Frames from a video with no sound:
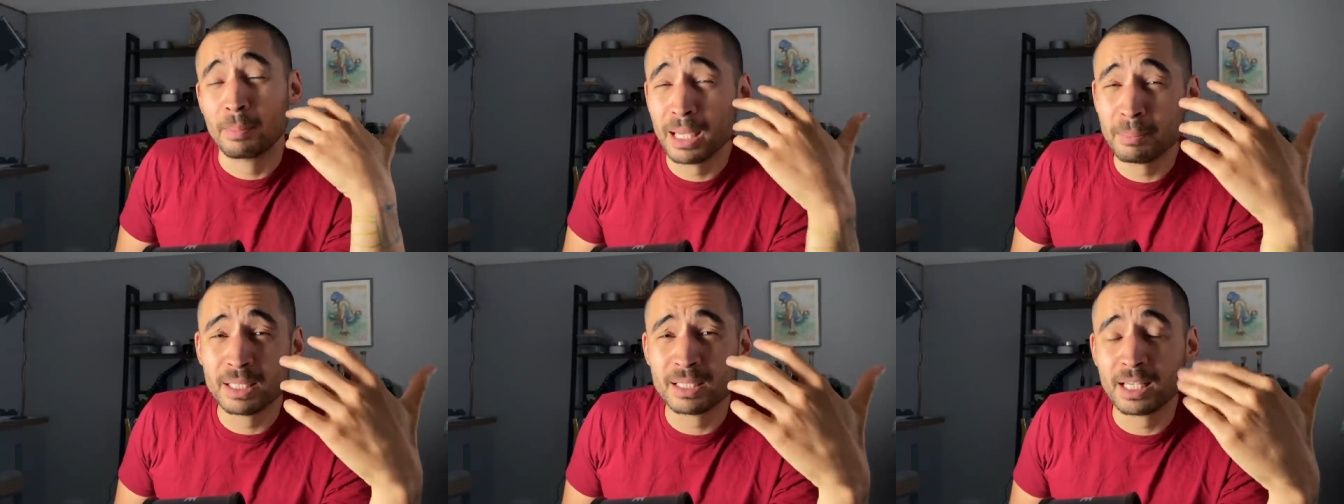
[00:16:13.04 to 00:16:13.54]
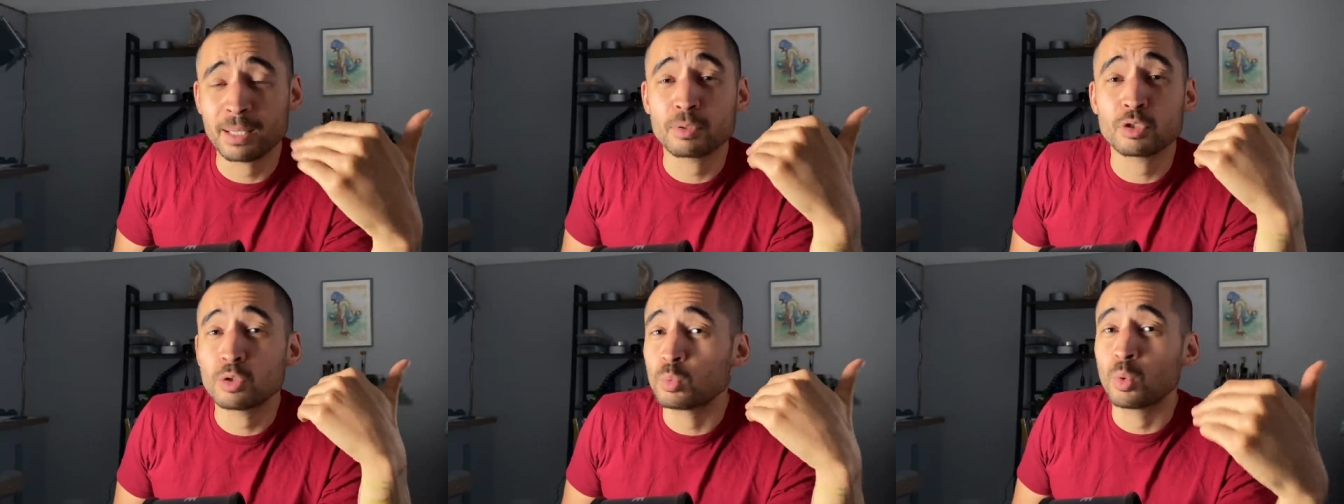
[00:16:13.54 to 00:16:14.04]
baby steps
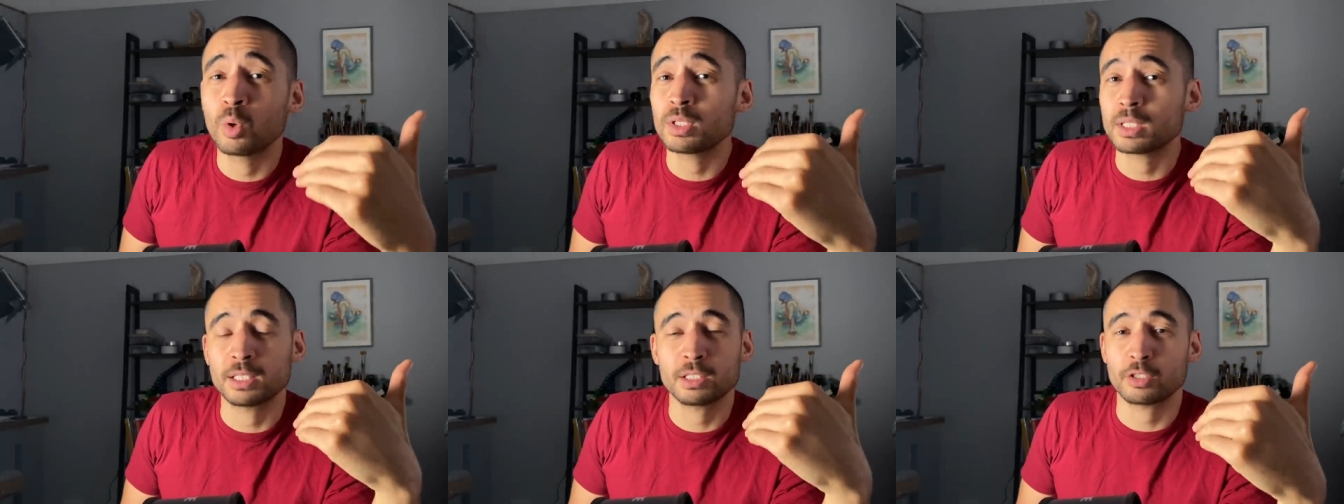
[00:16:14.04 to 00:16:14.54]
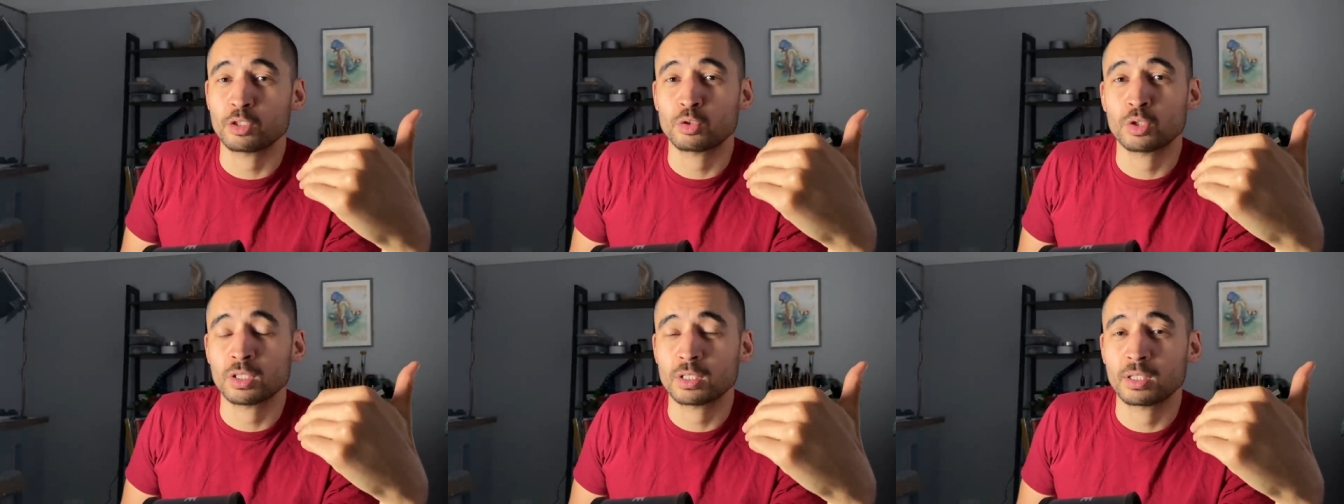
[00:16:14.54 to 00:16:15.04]
towards this
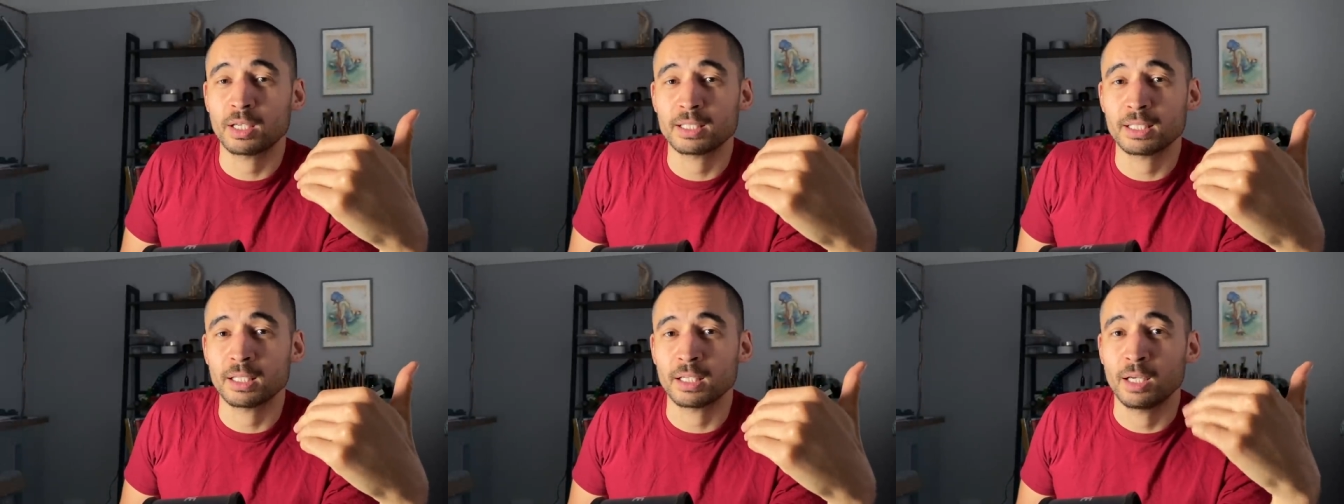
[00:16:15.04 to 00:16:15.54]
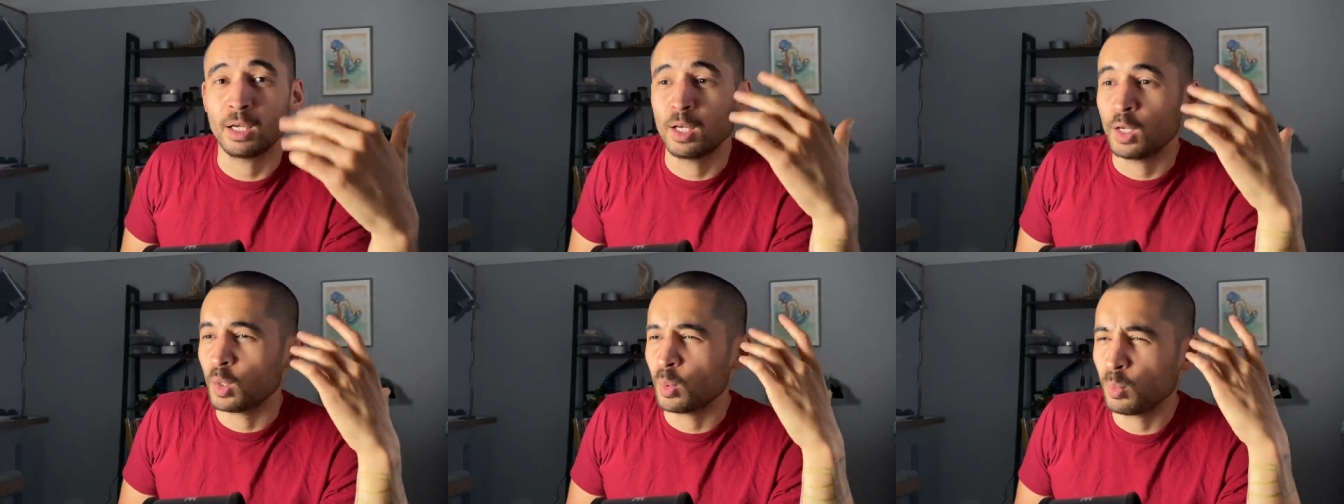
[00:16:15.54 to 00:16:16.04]
construction idea,
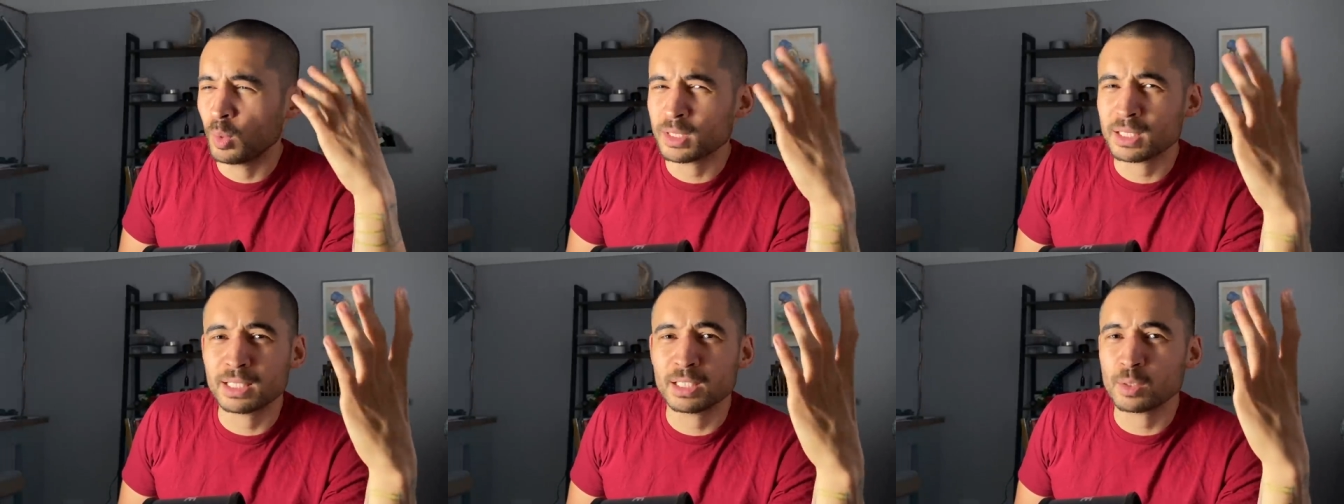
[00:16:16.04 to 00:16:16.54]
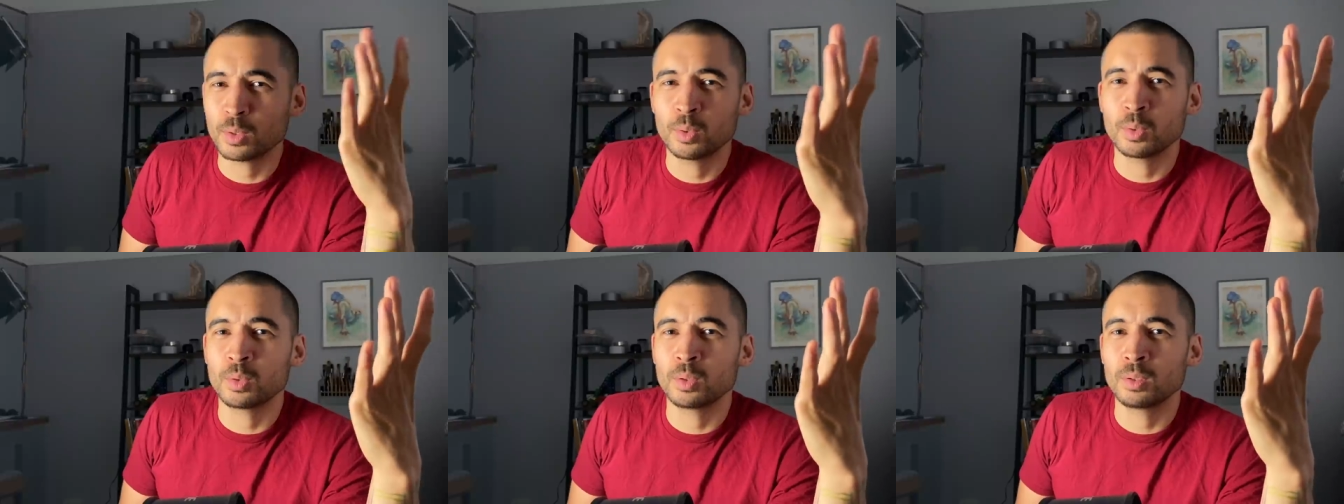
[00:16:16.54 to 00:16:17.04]
or was this
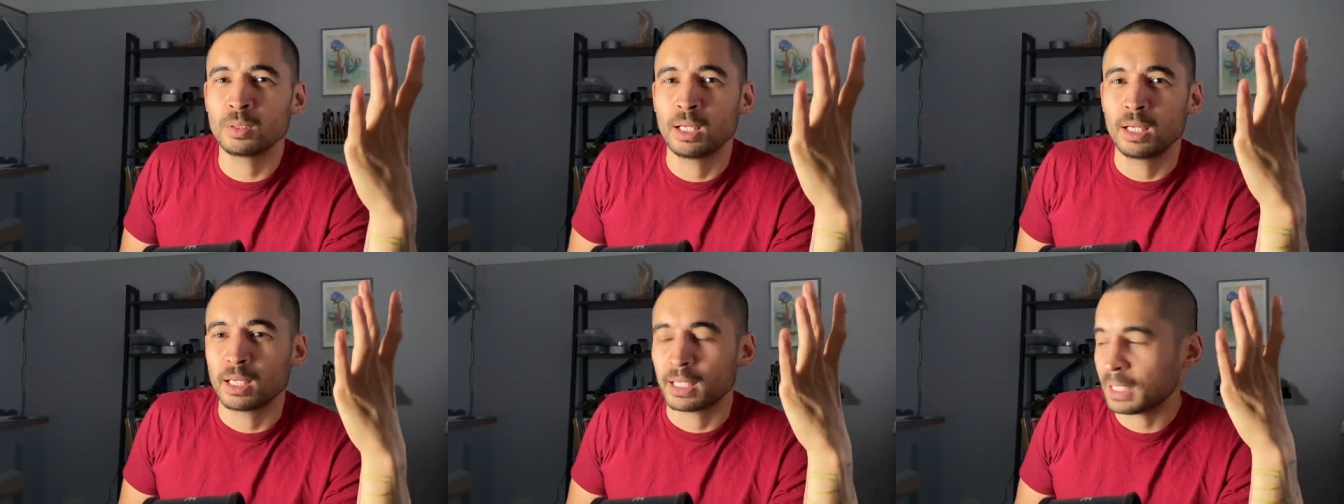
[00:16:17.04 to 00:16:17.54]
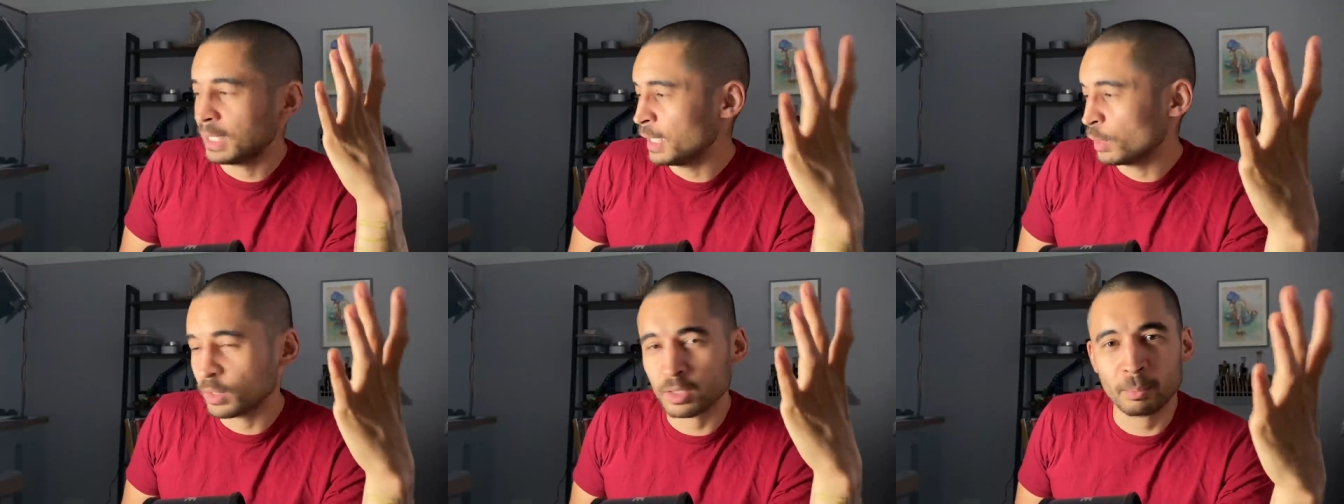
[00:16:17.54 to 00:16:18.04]
all
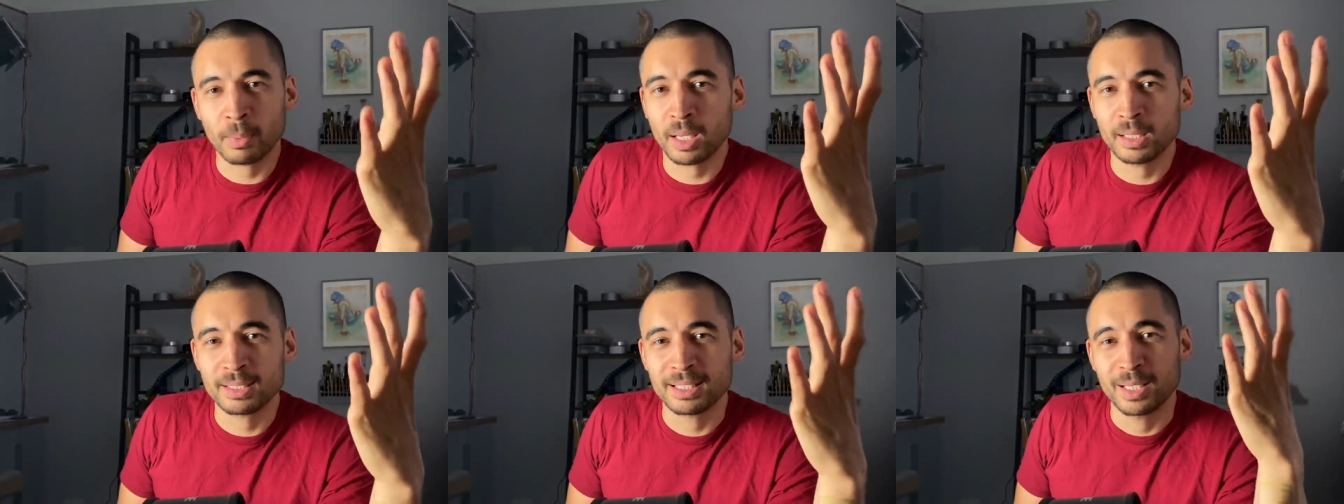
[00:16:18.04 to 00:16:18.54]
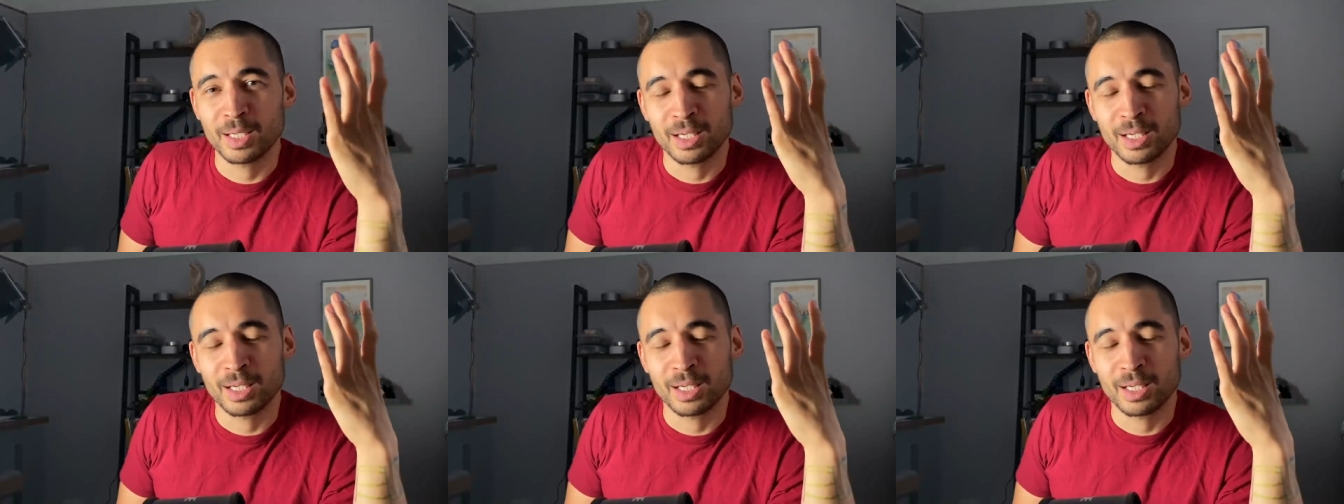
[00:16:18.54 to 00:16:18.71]
clear as mud,